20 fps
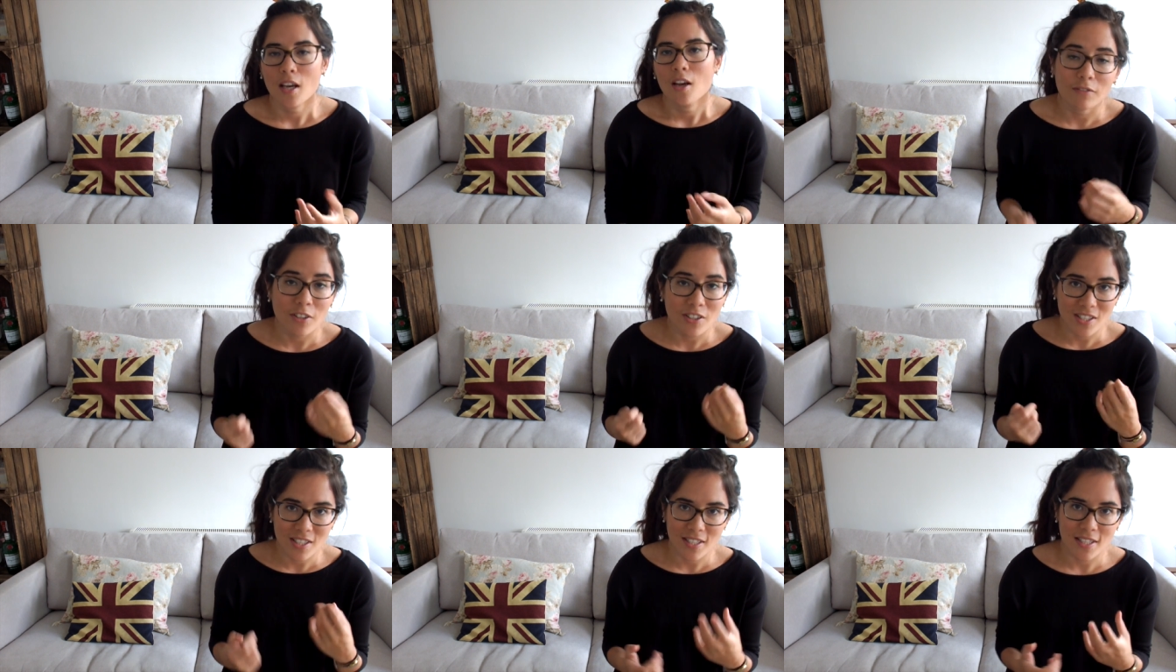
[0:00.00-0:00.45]

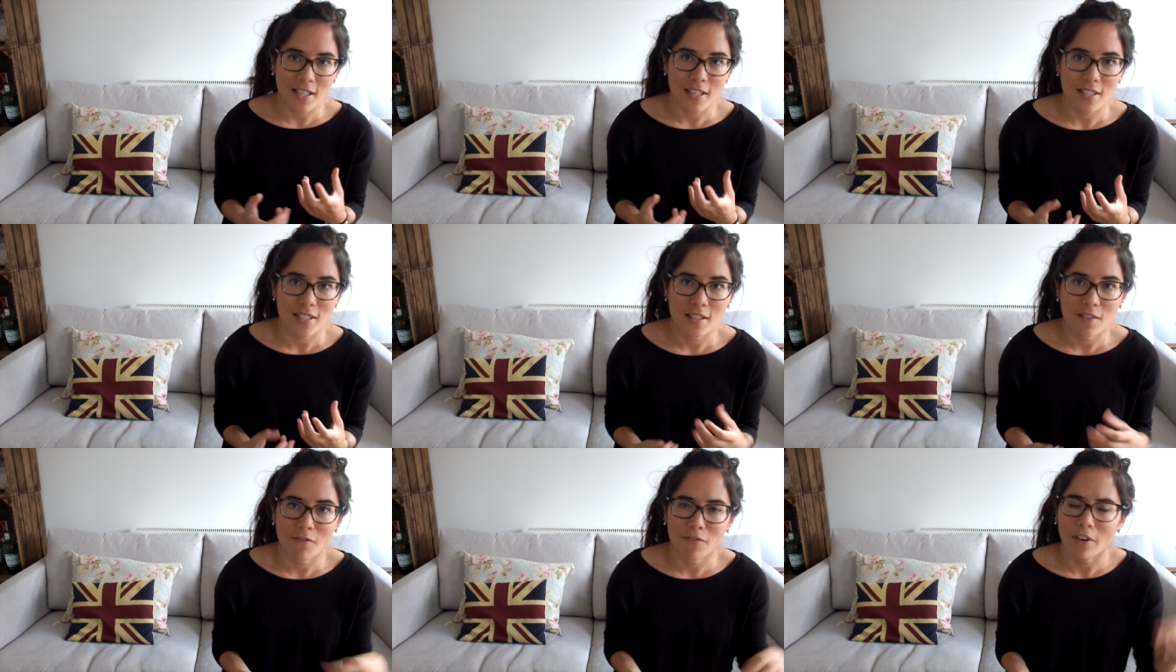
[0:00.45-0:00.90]
Rods are
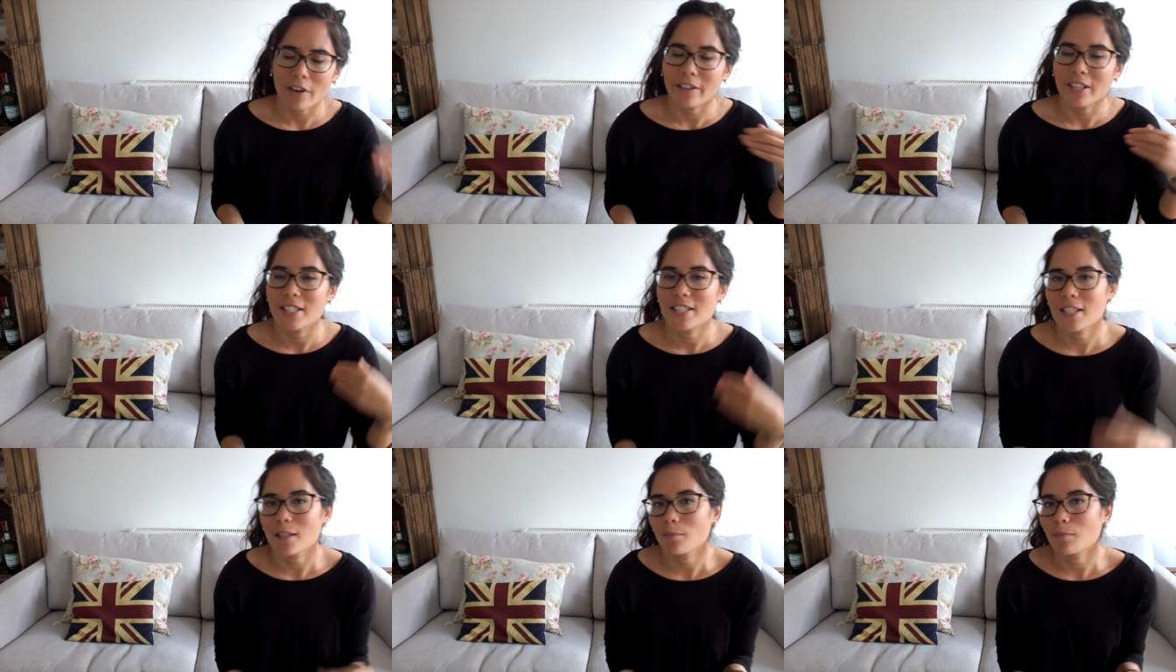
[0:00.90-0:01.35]
sensitive in
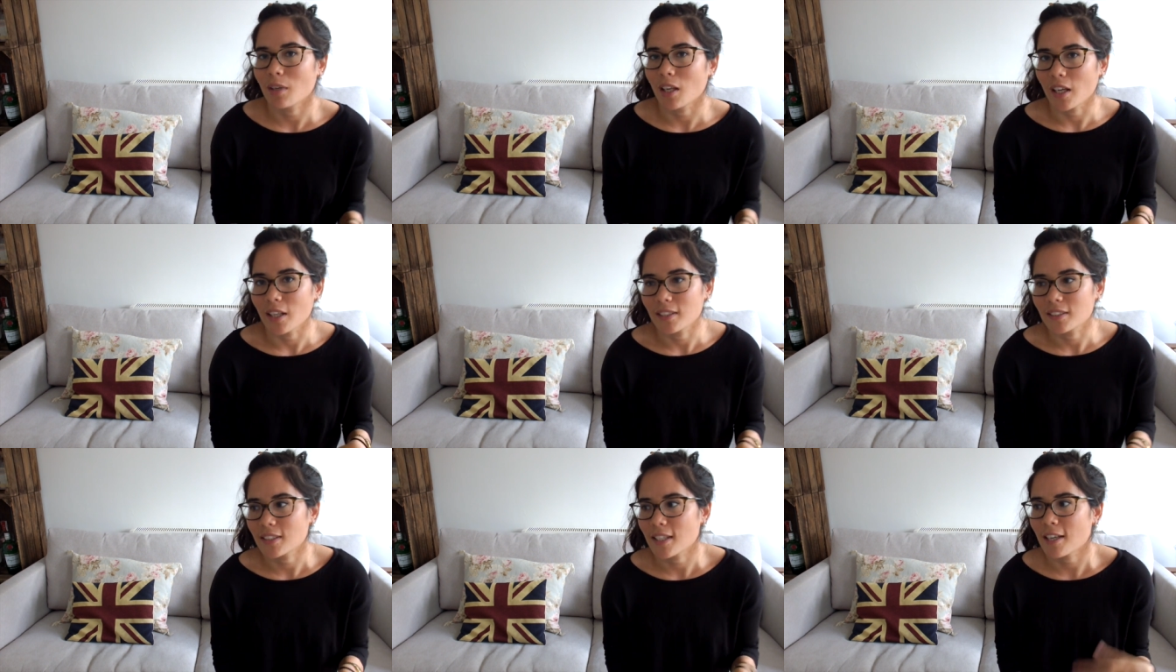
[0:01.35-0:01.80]
very dim
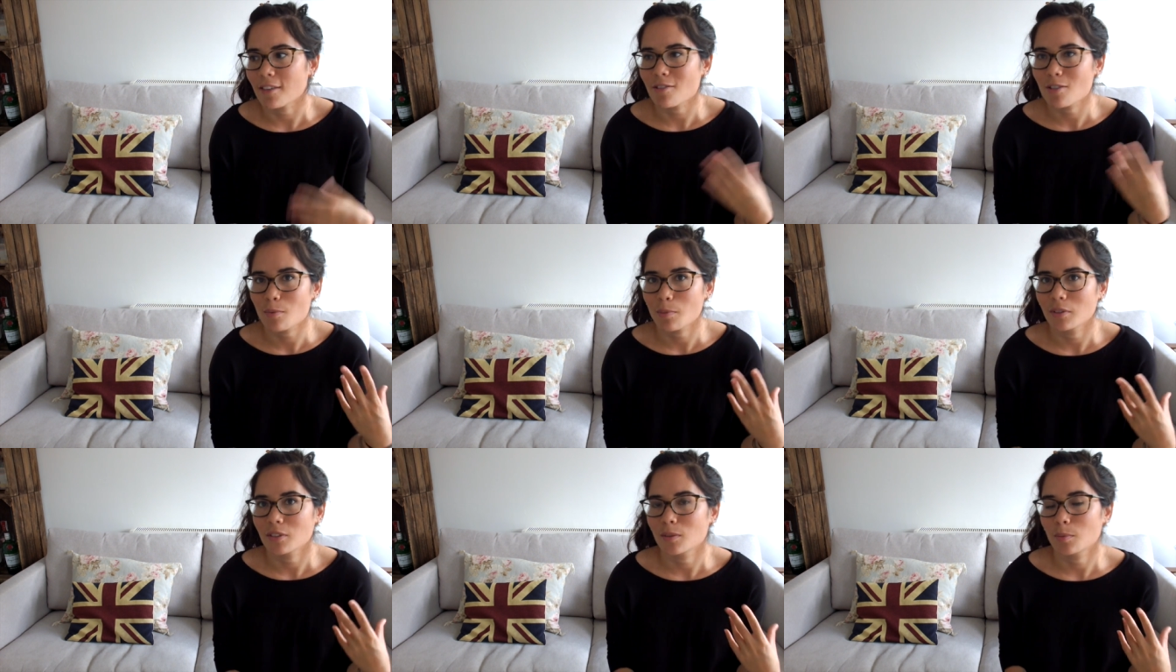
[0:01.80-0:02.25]
light, so they're
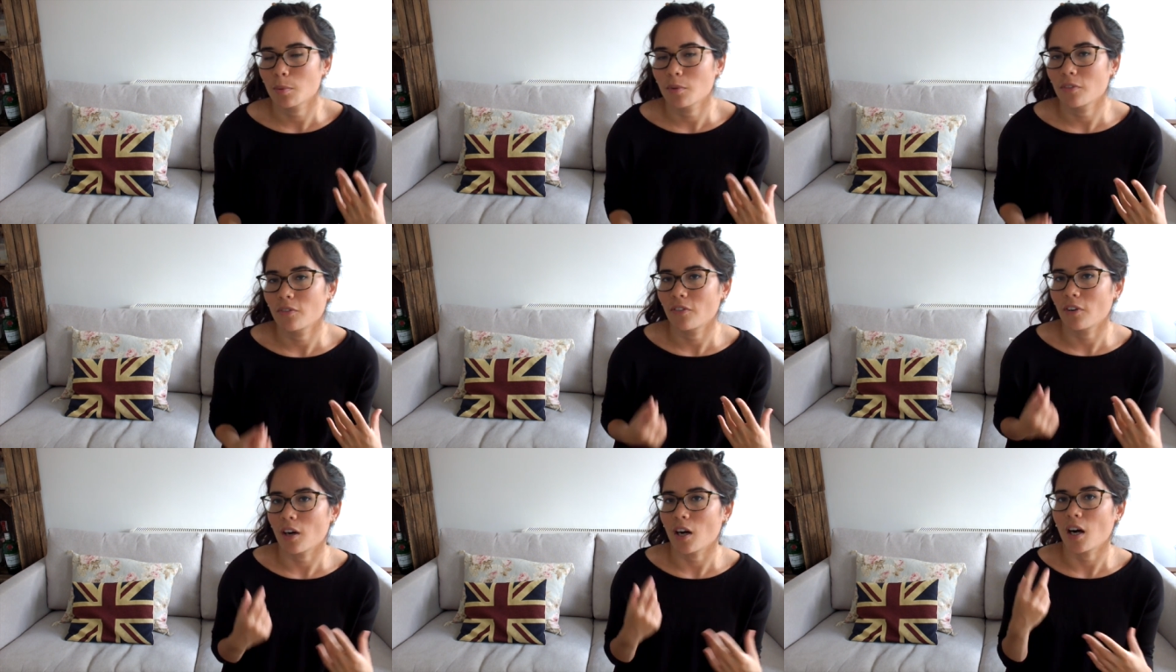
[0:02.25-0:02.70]

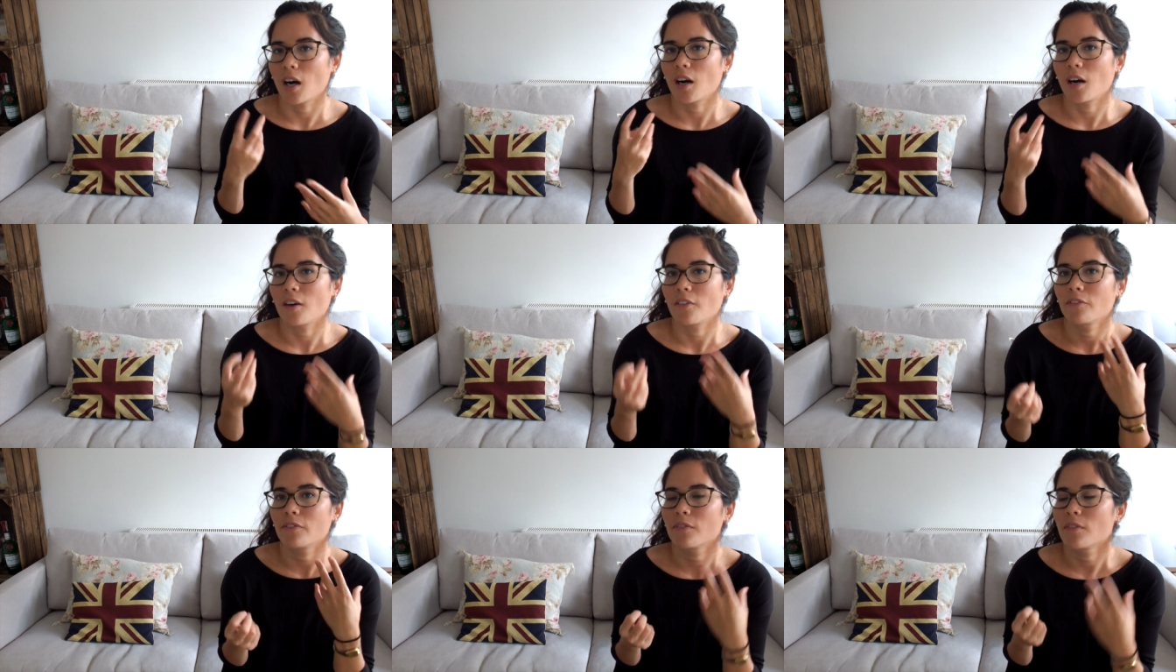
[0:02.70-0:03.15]
responsible for
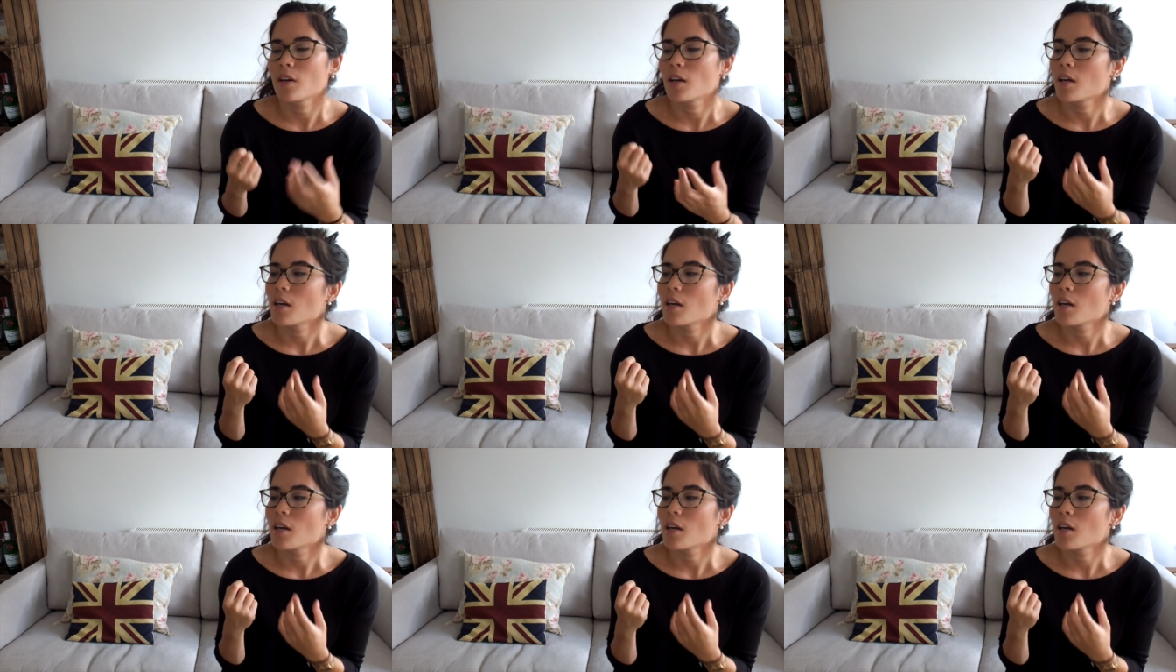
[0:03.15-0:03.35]
our